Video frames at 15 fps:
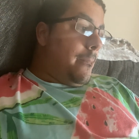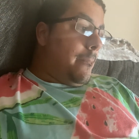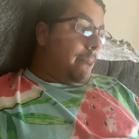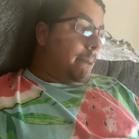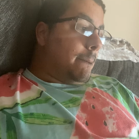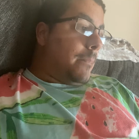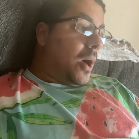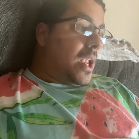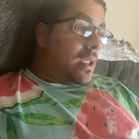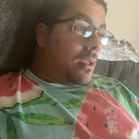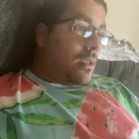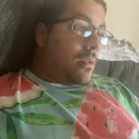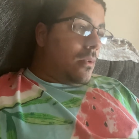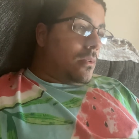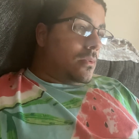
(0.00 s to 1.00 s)
But,
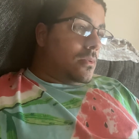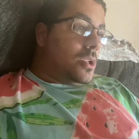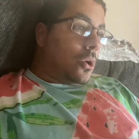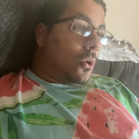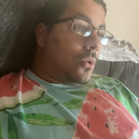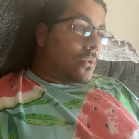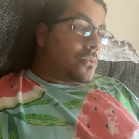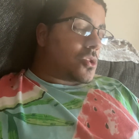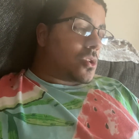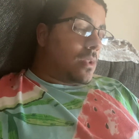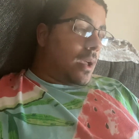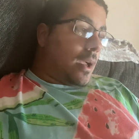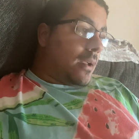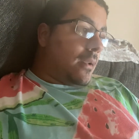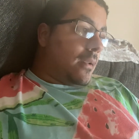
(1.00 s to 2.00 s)
it's,
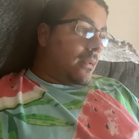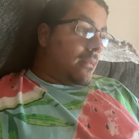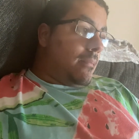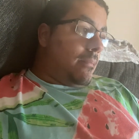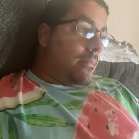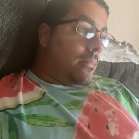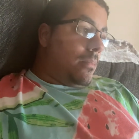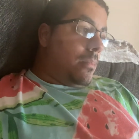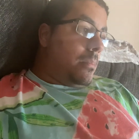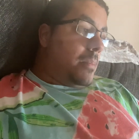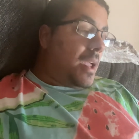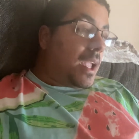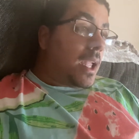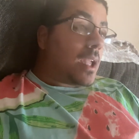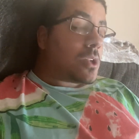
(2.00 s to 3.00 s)

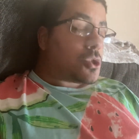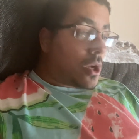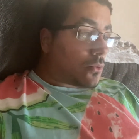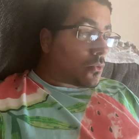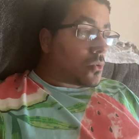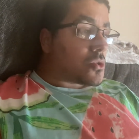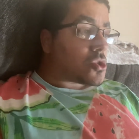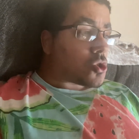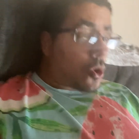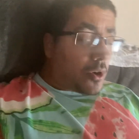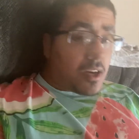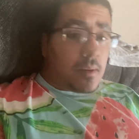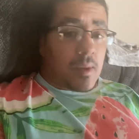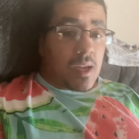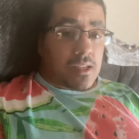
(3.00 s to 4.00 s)
picking in general is starting
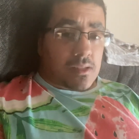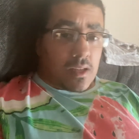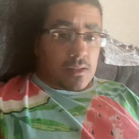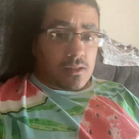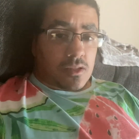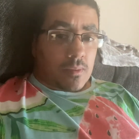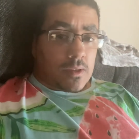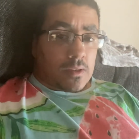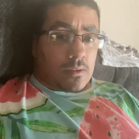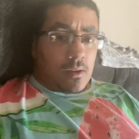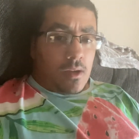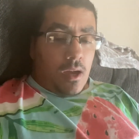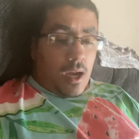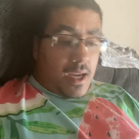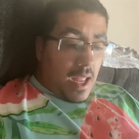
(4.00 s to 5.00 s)
to make sense to me.
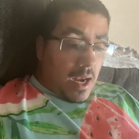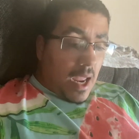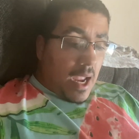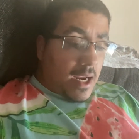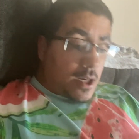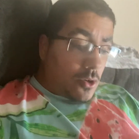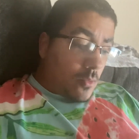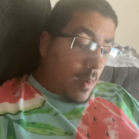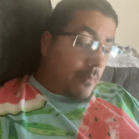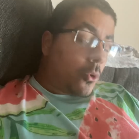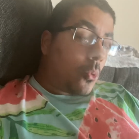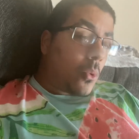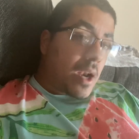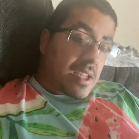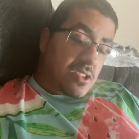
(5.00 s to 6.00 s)
Again, I can remember
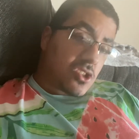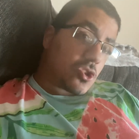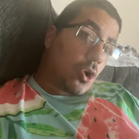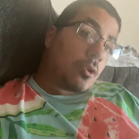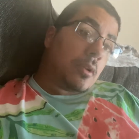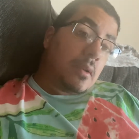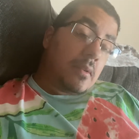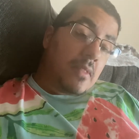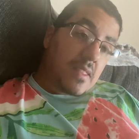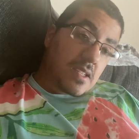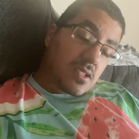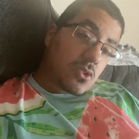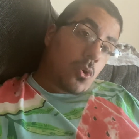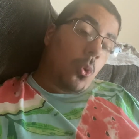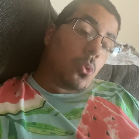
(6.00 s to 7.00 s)
when I started
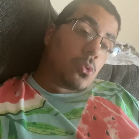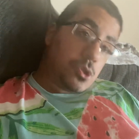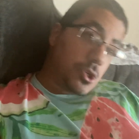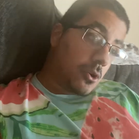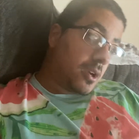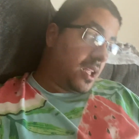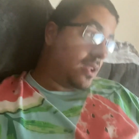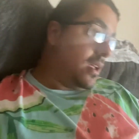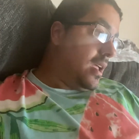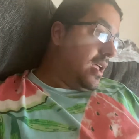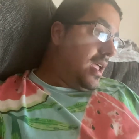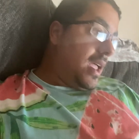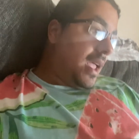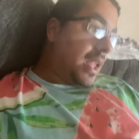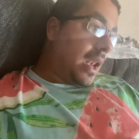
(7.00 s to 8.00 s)
this whole journey
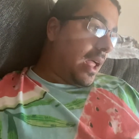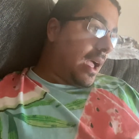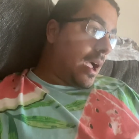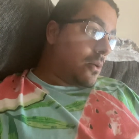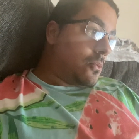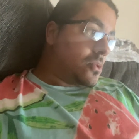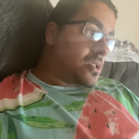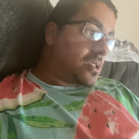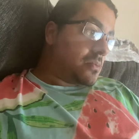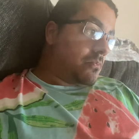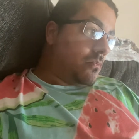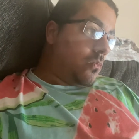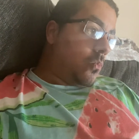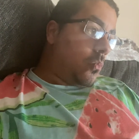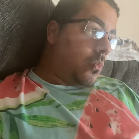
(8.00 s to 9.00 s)
and I was
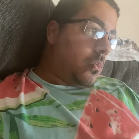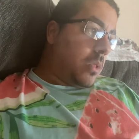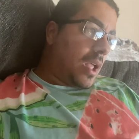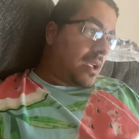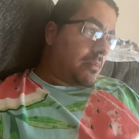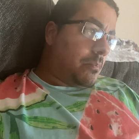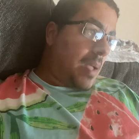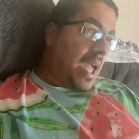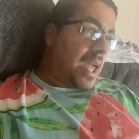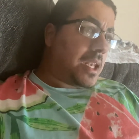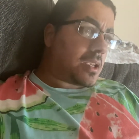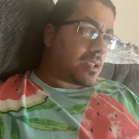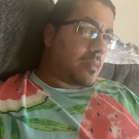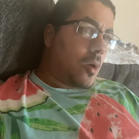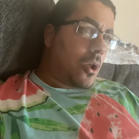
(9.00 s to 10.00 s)
like
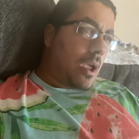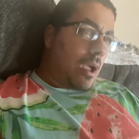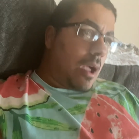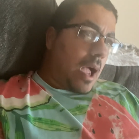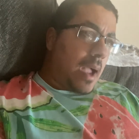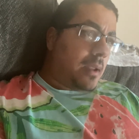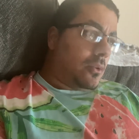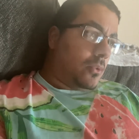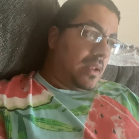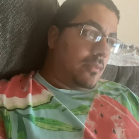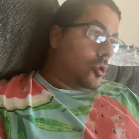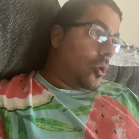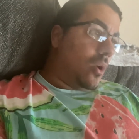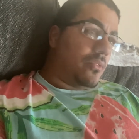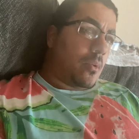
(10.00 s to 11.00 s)
panicked about, I don't even
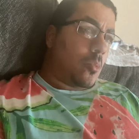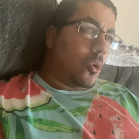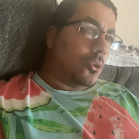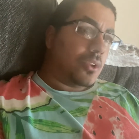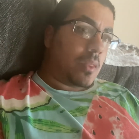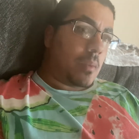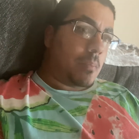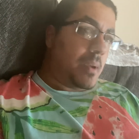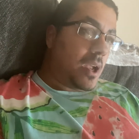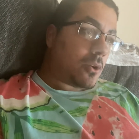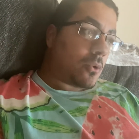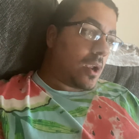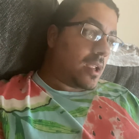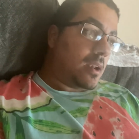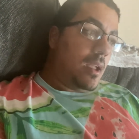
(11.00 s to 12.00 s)
know if I'm holding the pick
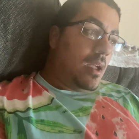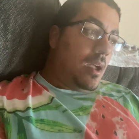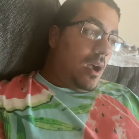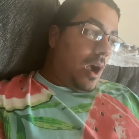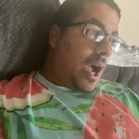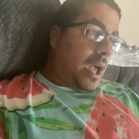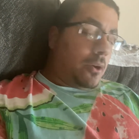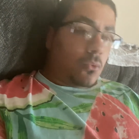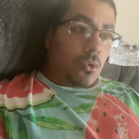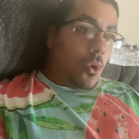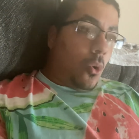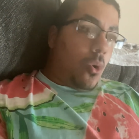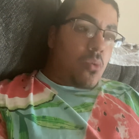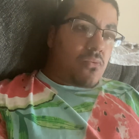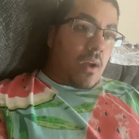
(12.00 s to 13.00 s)
right. I don't
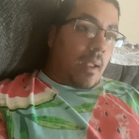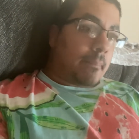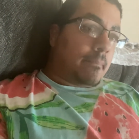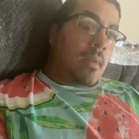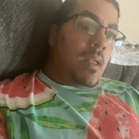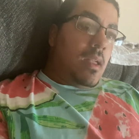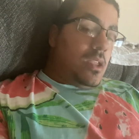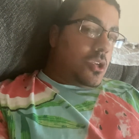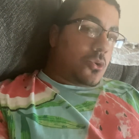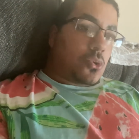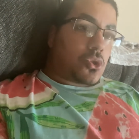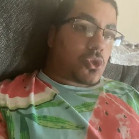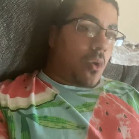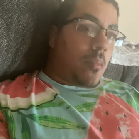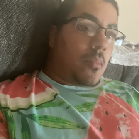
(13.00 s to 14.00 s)
know if I'm,
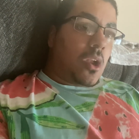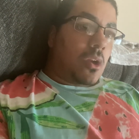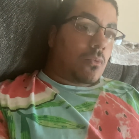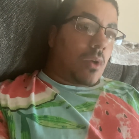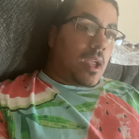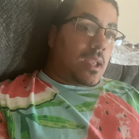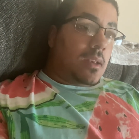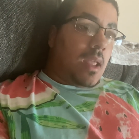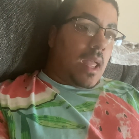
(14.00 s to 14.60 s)
strumming it right.